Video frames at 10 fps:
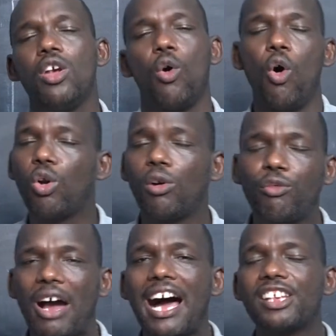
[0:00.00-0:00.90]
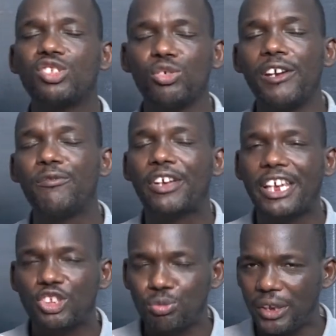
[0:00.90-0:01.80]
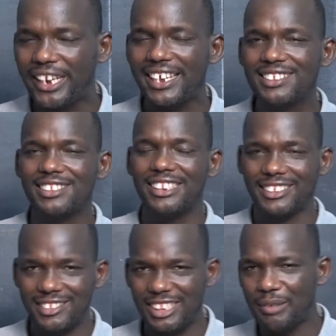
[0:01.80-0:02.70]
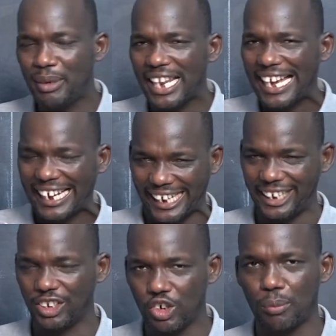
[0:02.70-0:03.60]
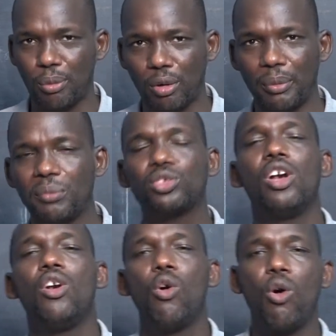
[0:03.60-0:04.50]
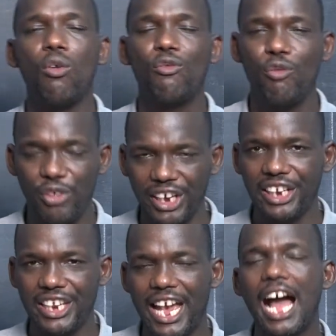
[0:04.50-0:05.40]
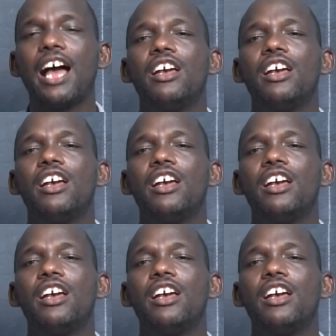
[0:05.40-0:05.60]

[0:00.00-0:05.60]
all of us we have experienced the similar critical problems of failure